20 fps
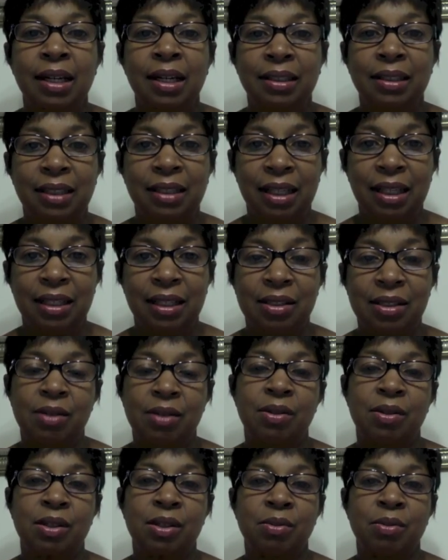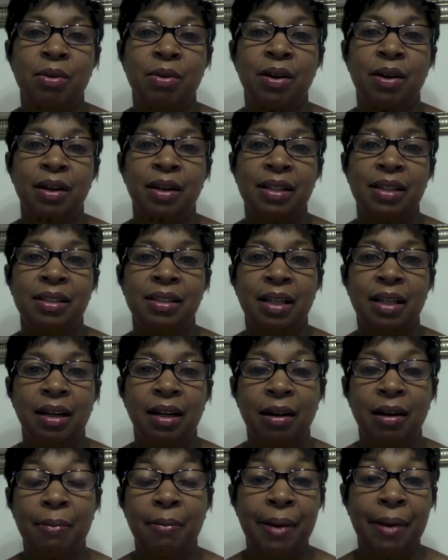seeing the students' work
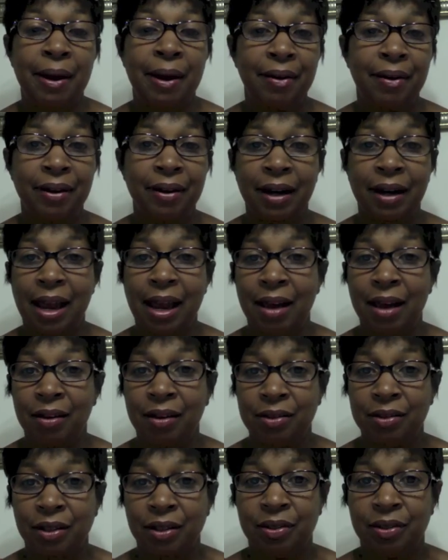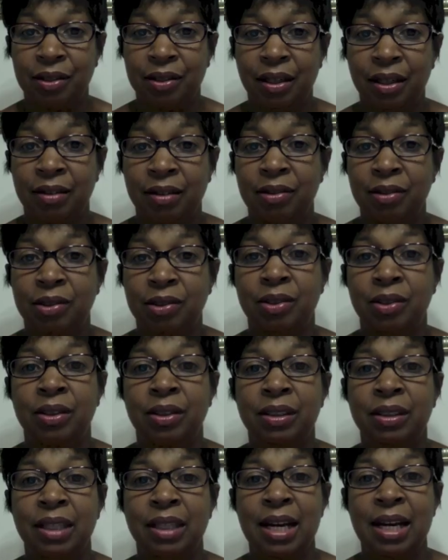and comparing it also to other students